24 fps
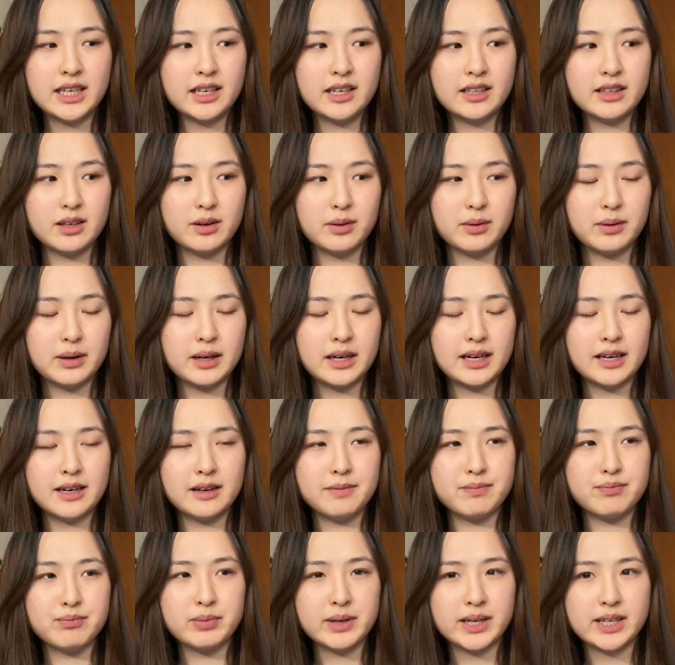though
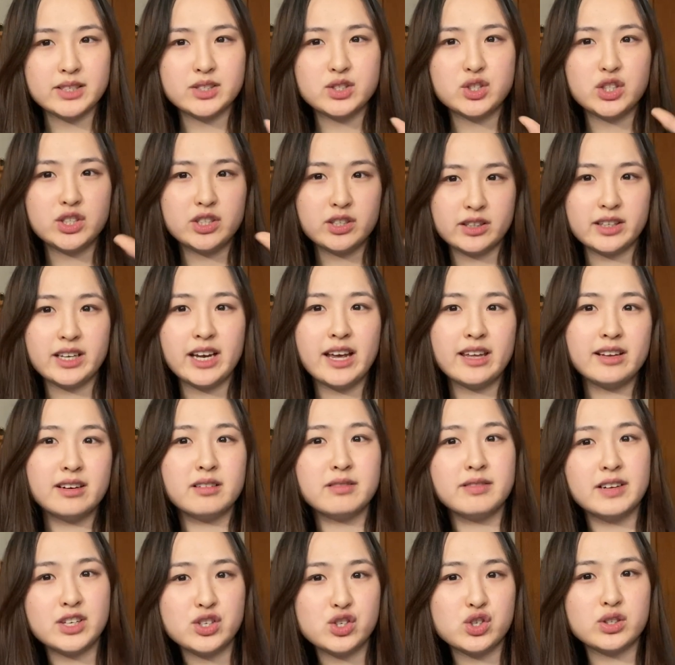um, but she took that and
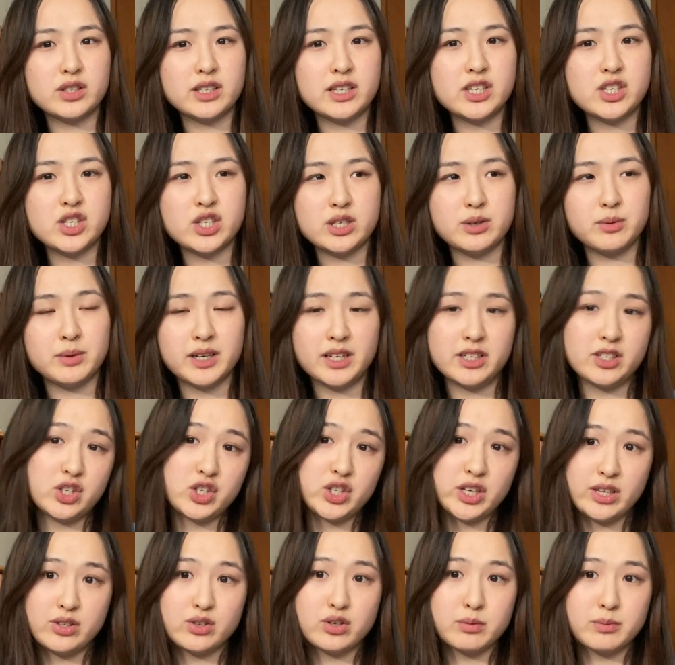eventually she wanted to
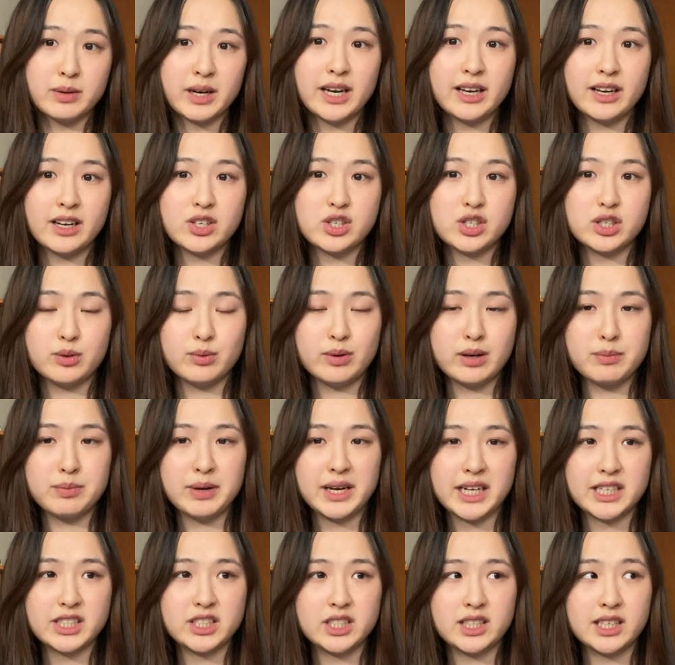change her mind and she went
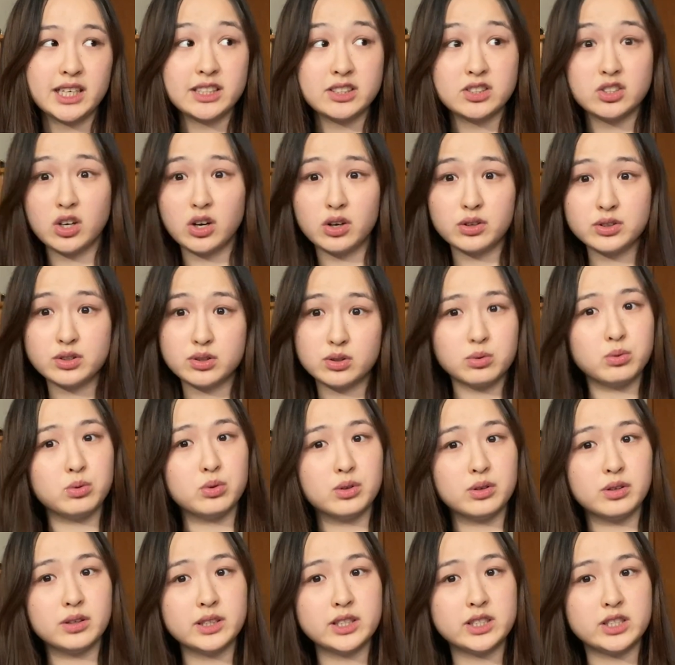back to adult
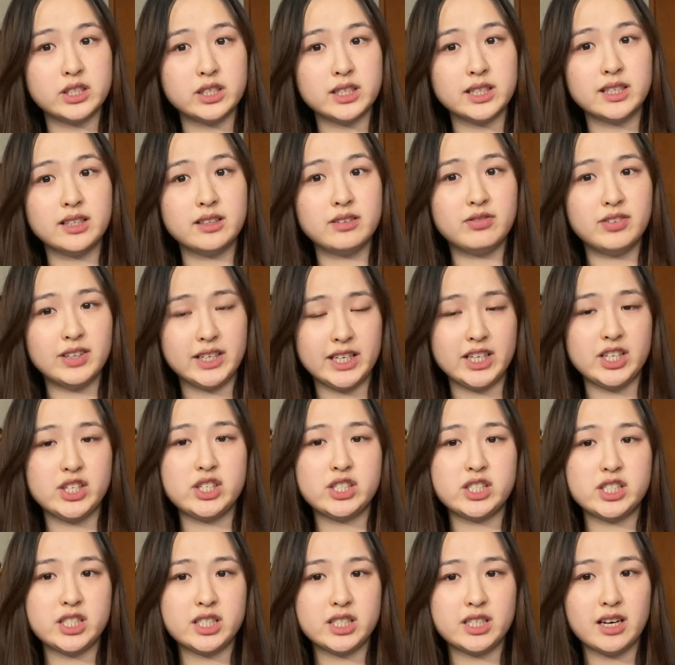school to
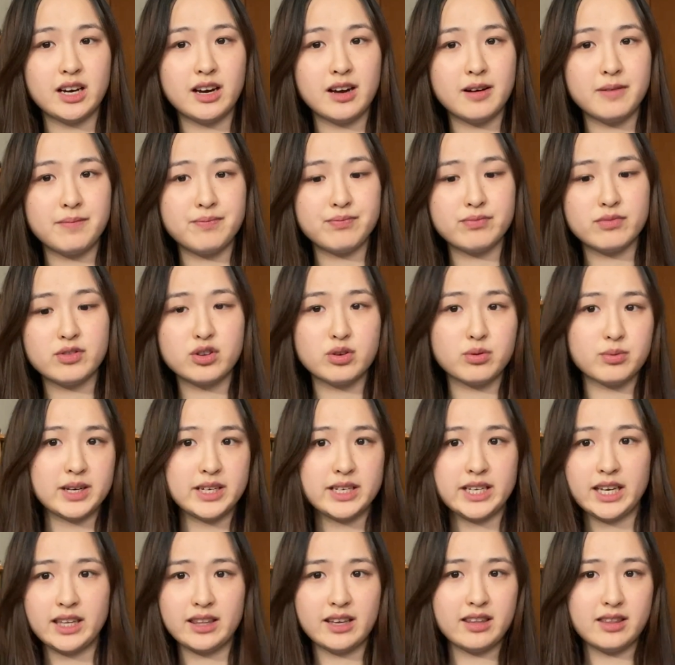finish um, to
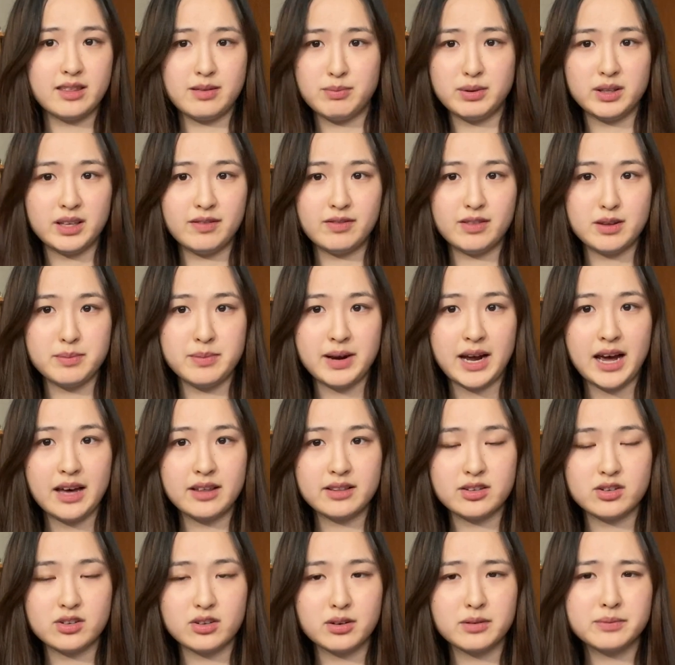retake the, like, the
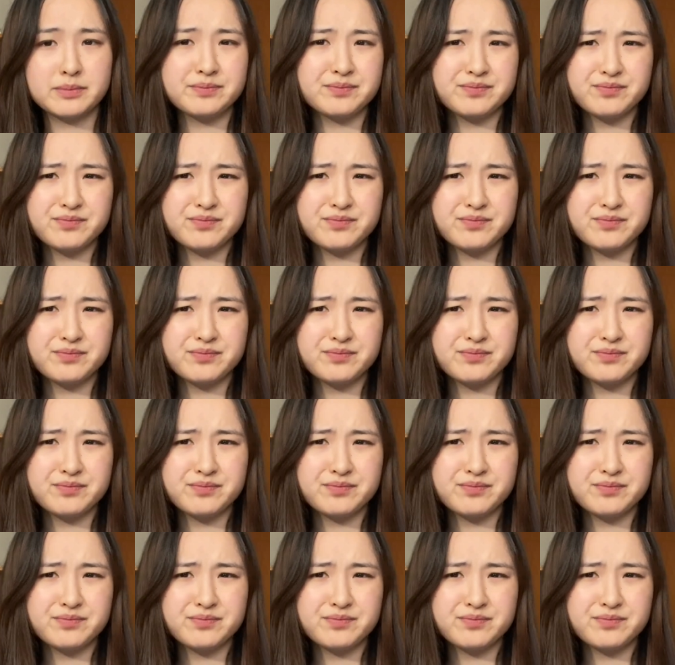math so